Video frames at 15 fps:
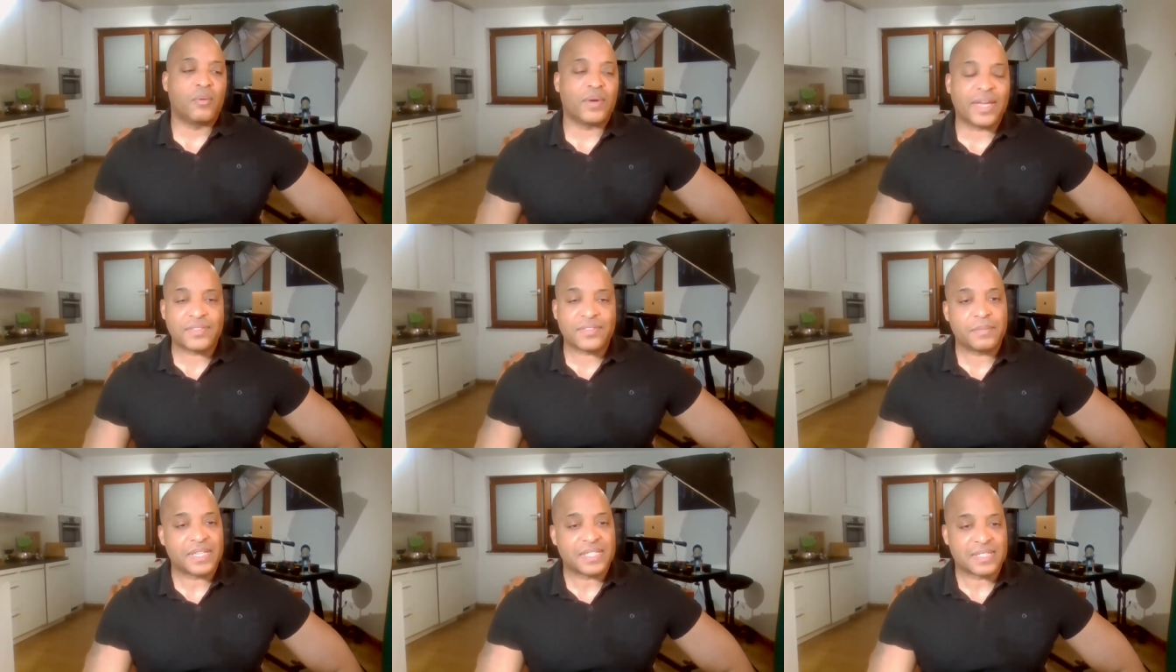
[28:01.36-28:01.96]
We
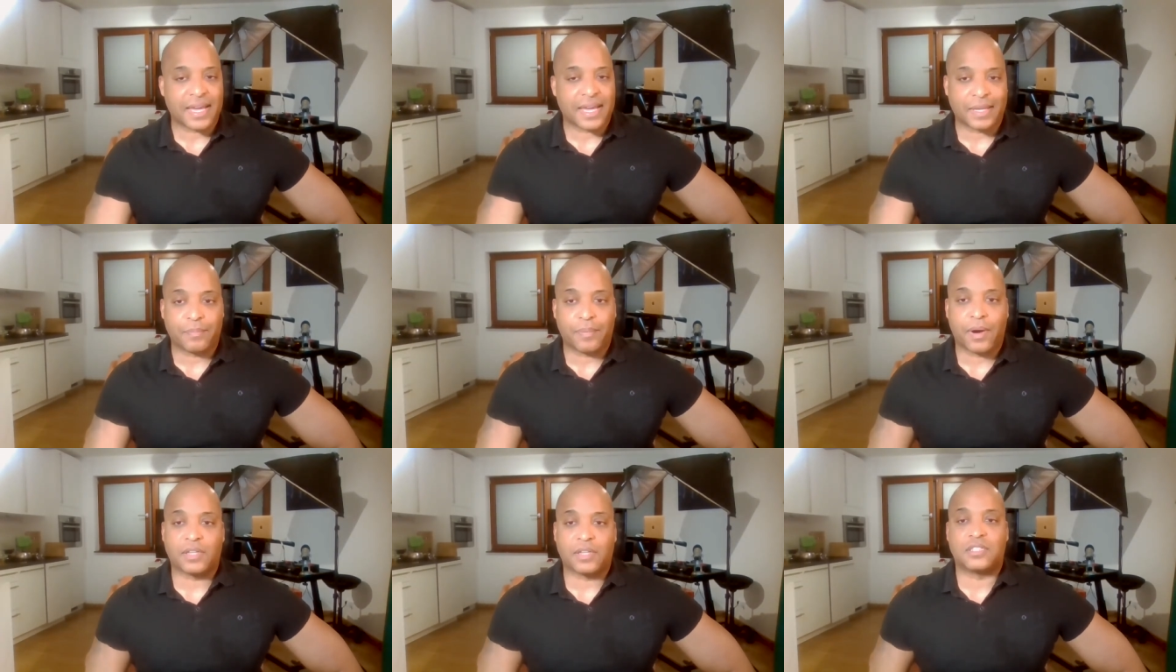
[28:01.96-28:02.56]
have some
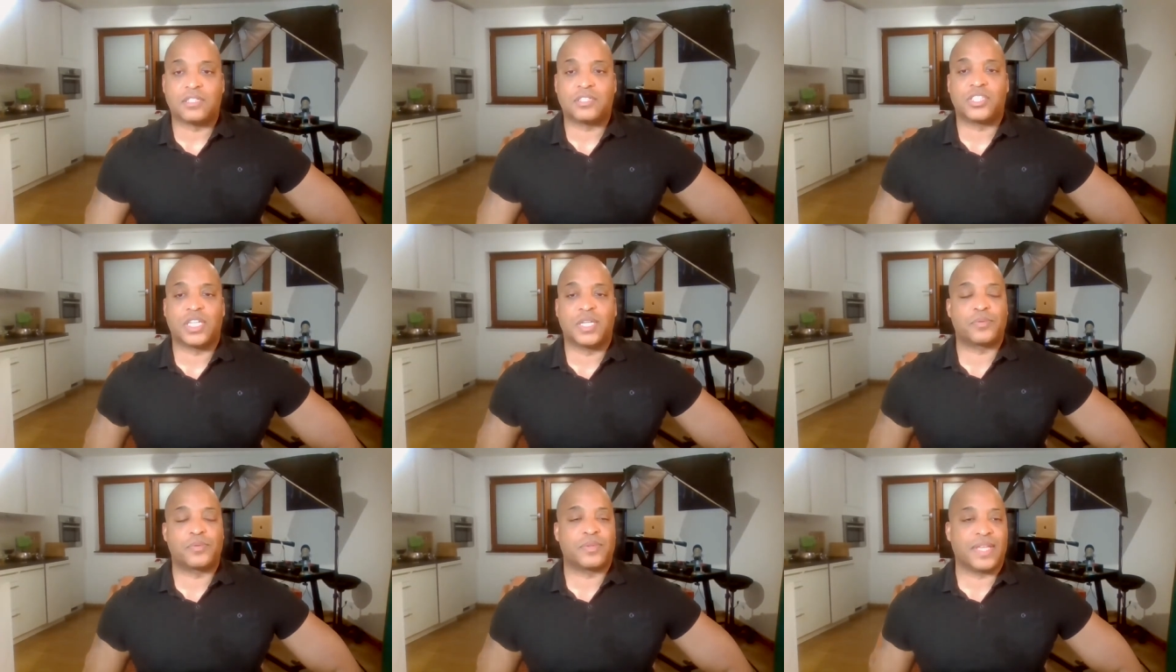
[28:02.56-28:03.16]
exciting
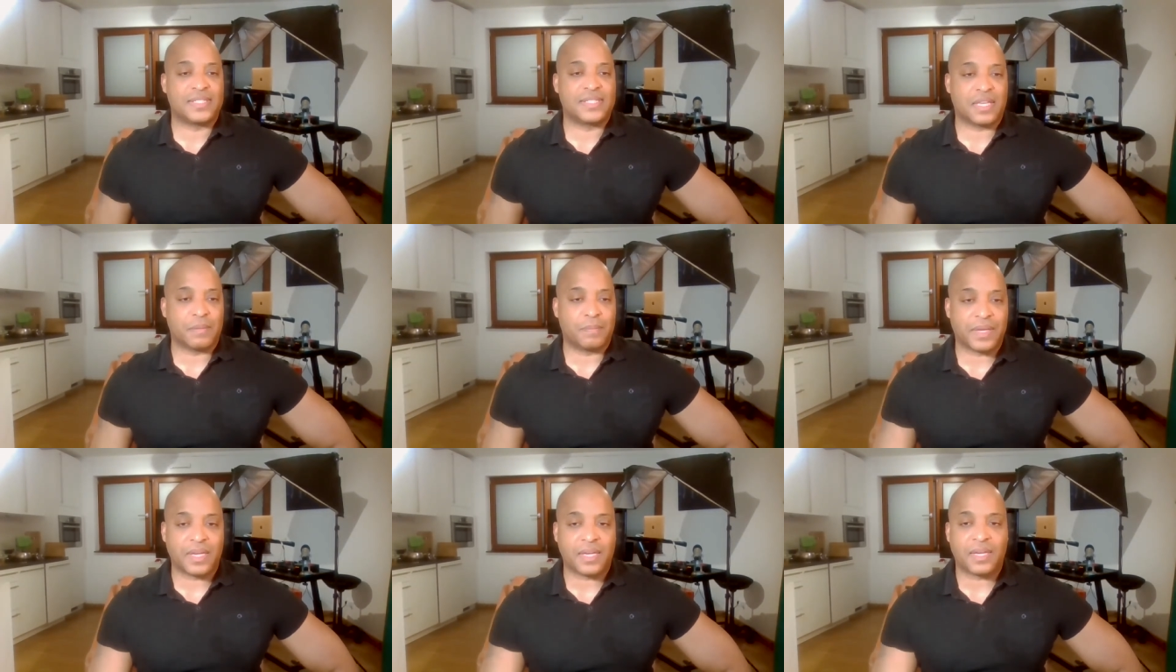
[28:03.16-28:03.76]
partnerships with
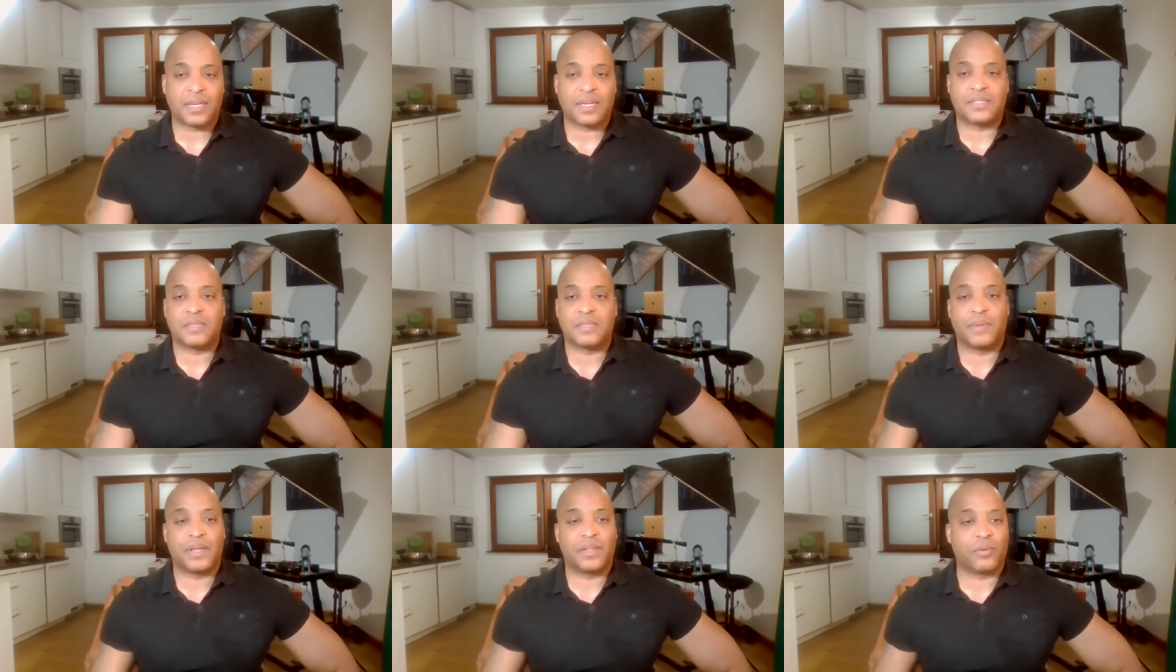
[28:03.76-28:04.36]
SAP and some